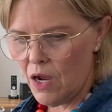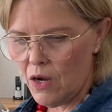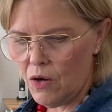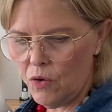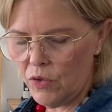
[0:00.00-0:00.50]

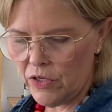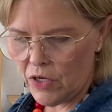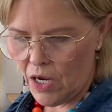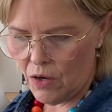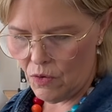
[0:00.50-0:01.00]
Holy
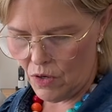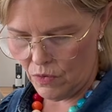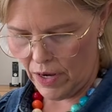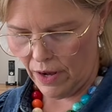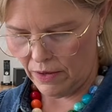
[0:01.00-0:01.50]
cow.
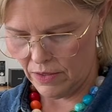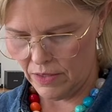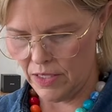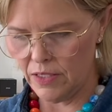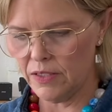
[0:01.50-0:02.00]
Okay.
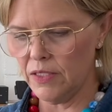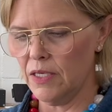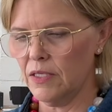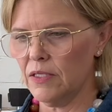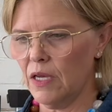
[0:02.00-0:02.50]
This
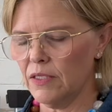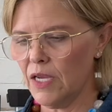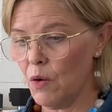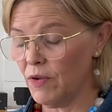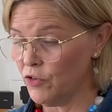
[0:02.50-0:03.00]
is
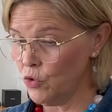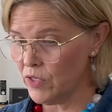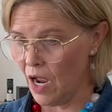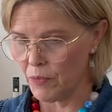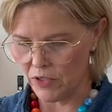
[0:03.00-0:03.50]
we have two
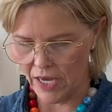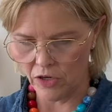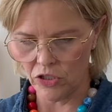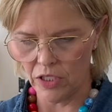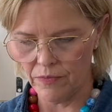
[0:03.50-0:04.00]
toppers
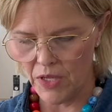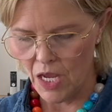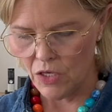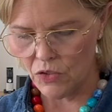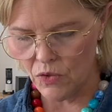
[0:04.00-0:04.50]
actually.
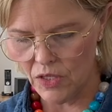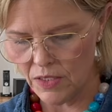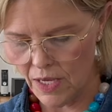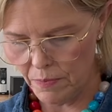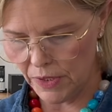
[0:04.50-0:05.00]
So
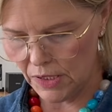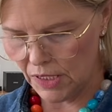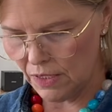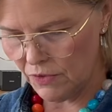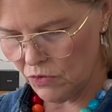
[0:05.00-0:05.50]
this I
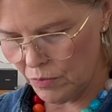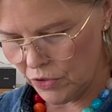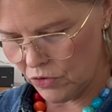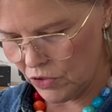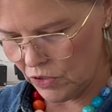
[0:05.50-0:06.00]
believe is from
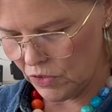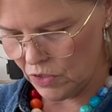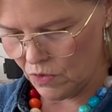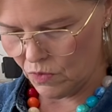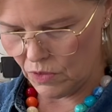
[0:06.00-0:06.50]
Patricia
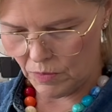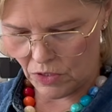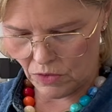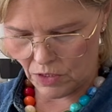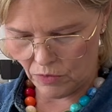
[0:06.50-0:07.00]
Sohn. Let me
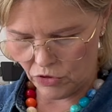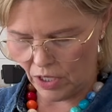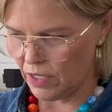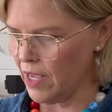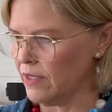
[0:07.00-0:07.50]
just double
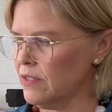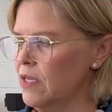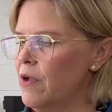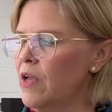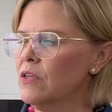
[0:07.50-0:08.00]
check. Yes.
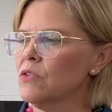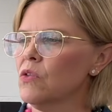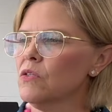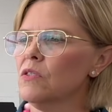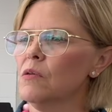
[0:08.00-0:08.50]
So
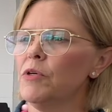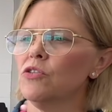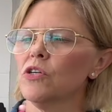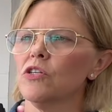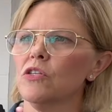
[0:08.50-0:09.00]
this is a
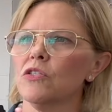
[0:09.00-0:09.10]
Patricia